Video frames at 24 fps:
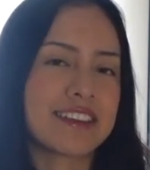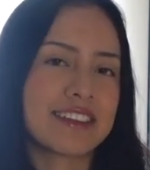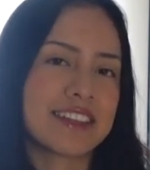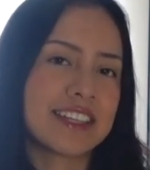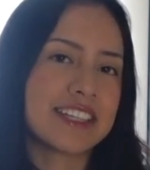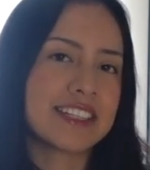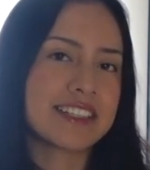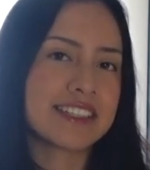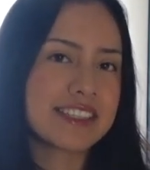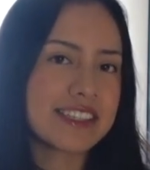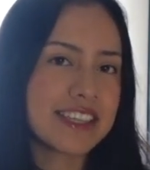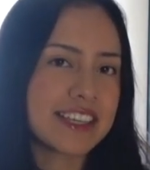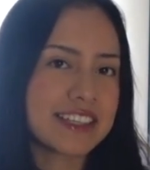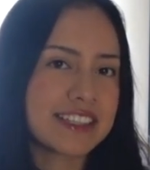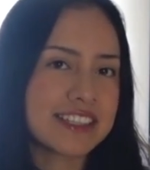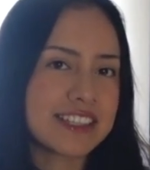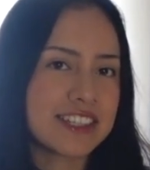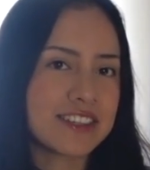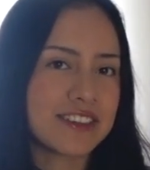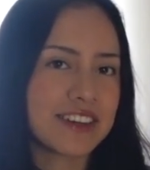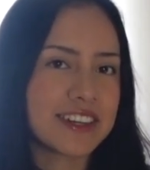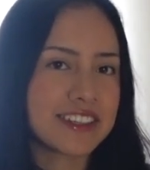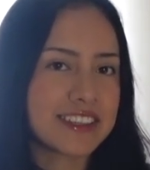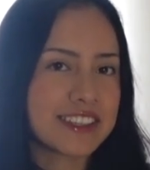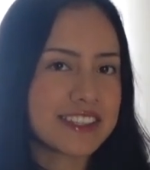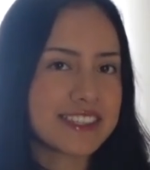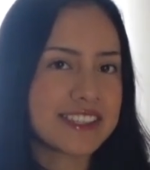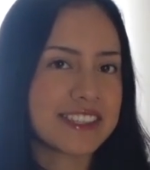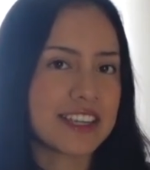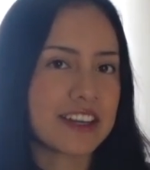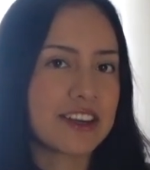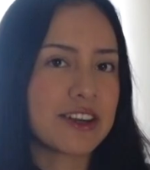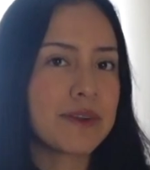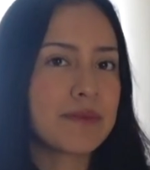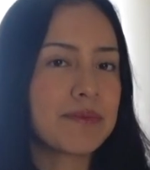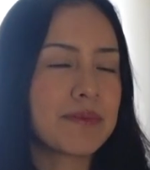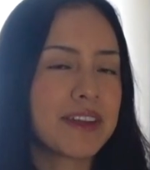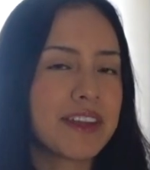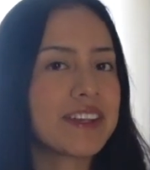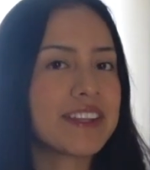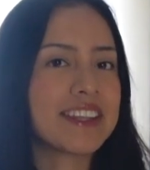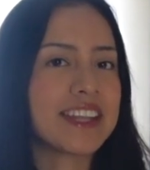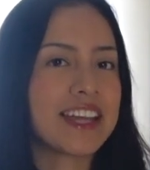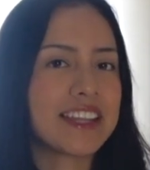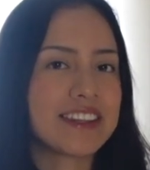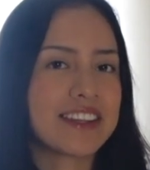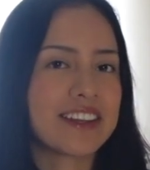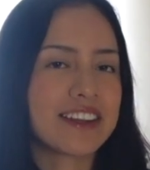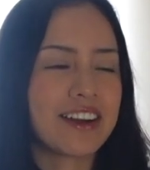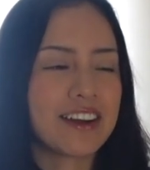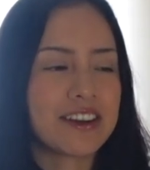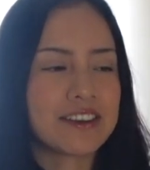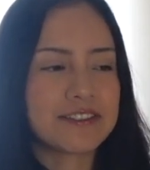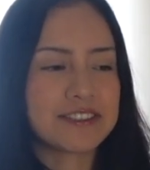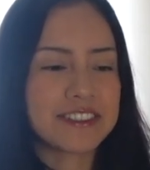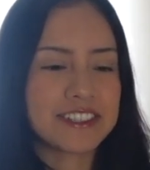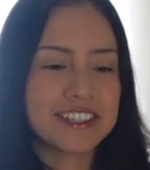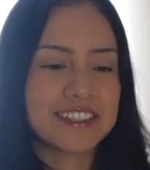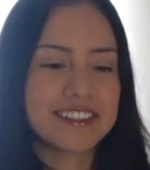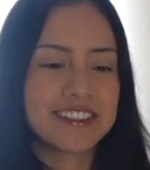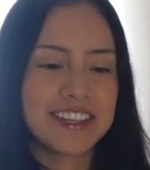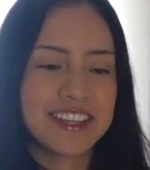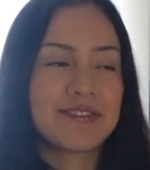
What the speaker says: They just like to drink the syrup and then the coffee.